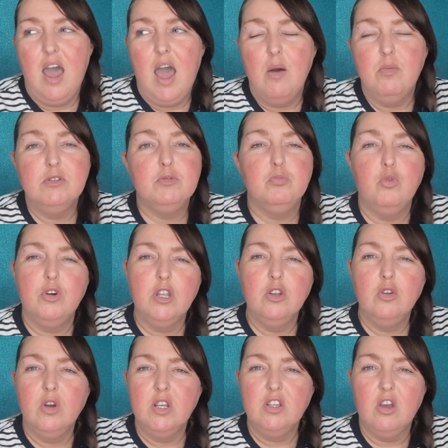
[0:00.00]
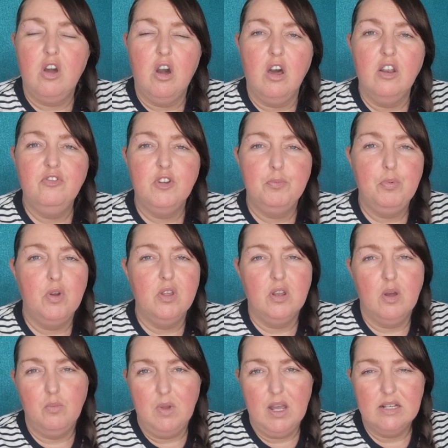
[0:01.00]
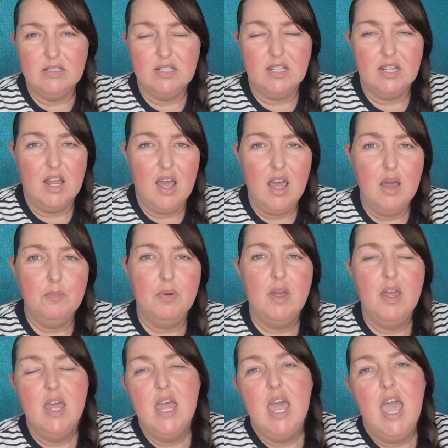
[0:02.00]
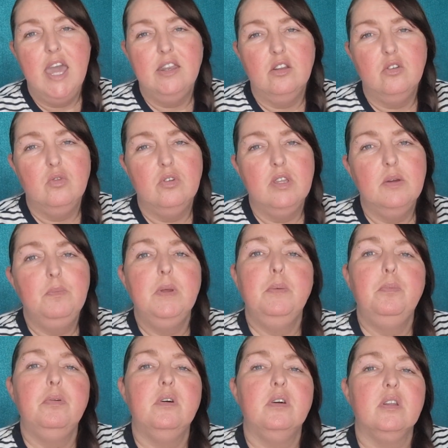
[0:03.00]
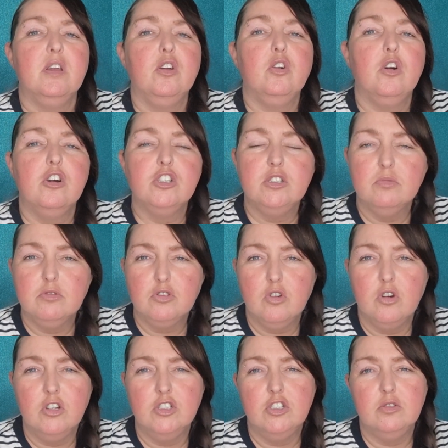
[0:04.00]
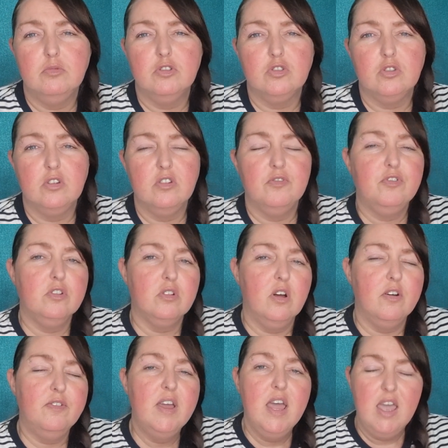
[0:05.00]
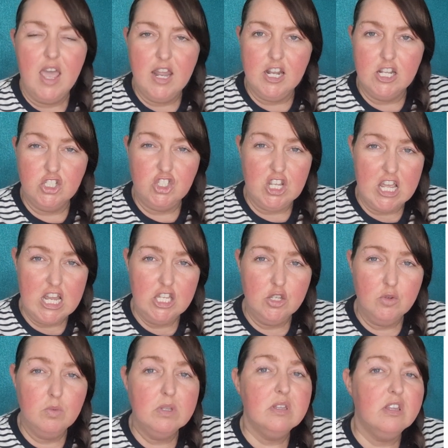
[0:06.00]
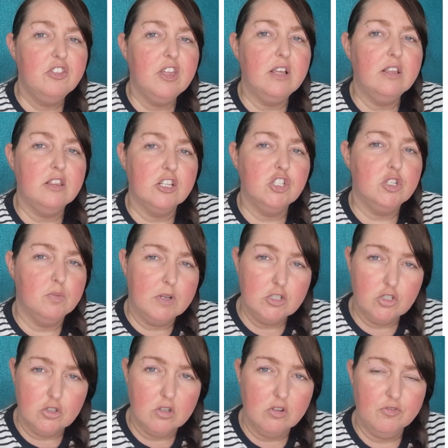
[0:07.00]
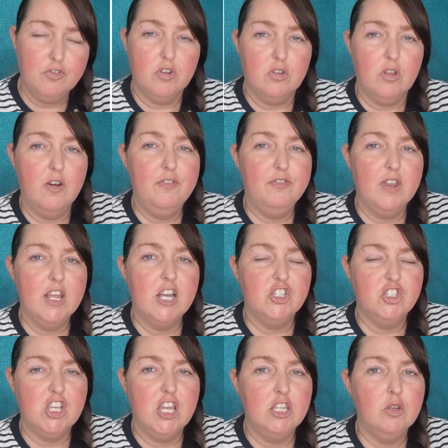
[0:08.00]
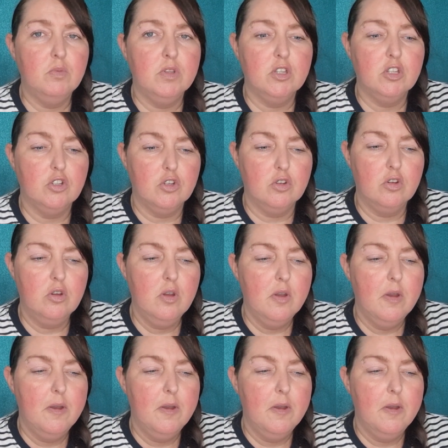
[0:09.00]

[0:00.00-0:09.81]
I was more annoyed at her for putting up with his crap. And I know that people are like, oh, she was on, she was looking for love. And I genuinely think that she was looking for love, right? I genuinely do.